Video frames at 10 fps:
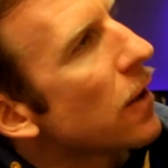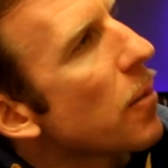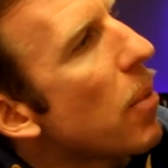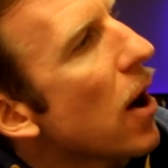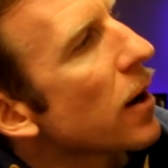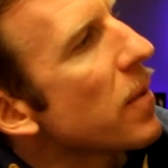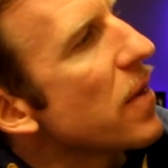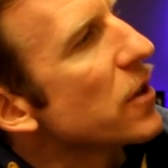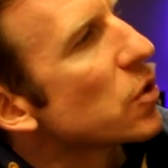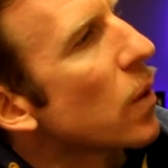on the bottom
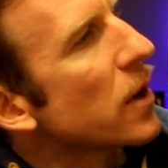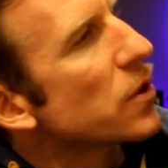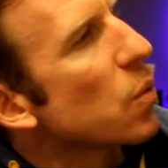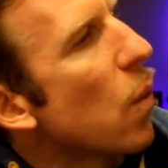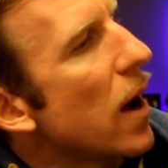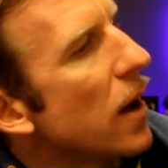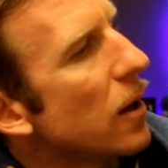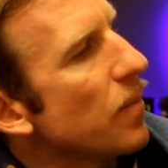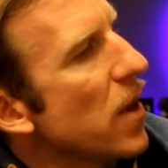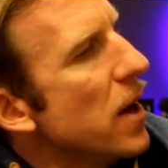of this one as
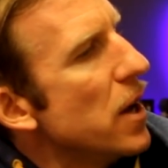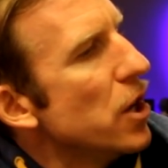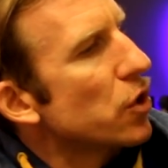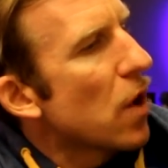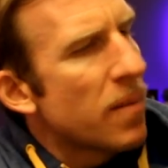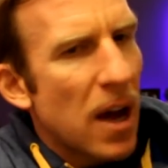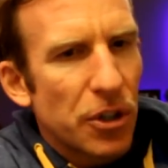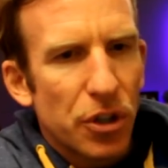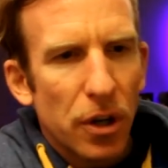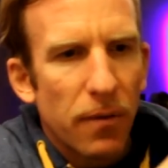well. So I'm
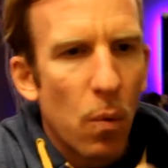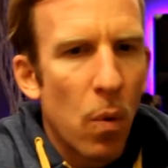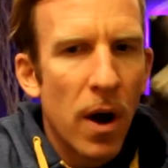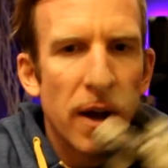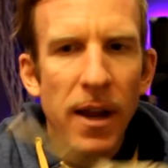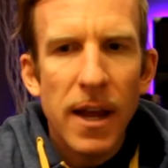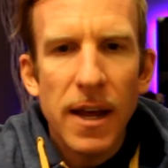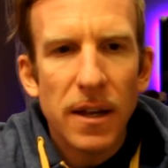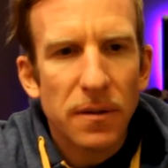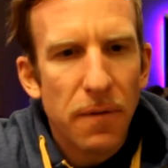not sure if one
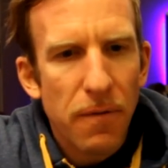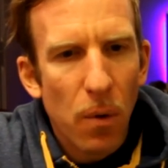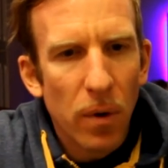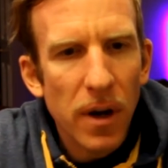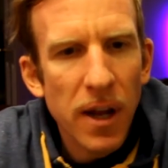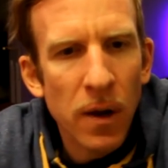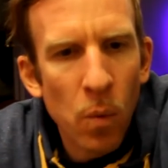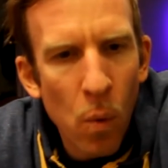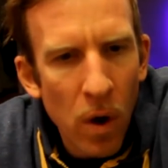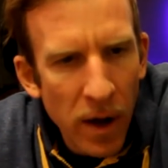is 40
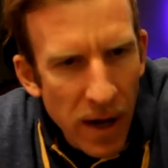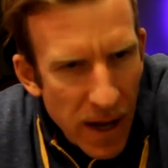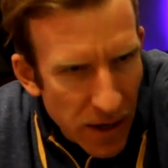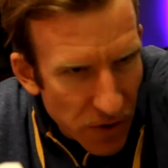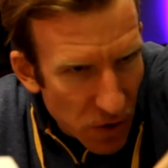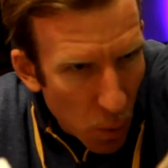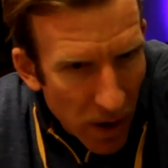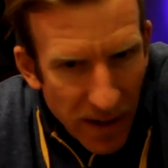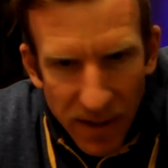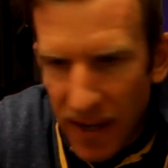and one is
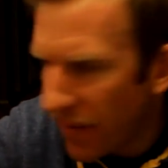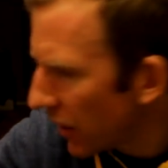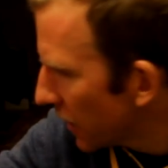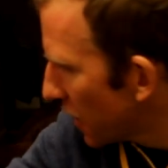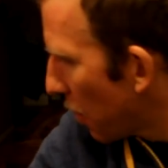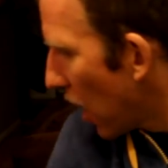27 because the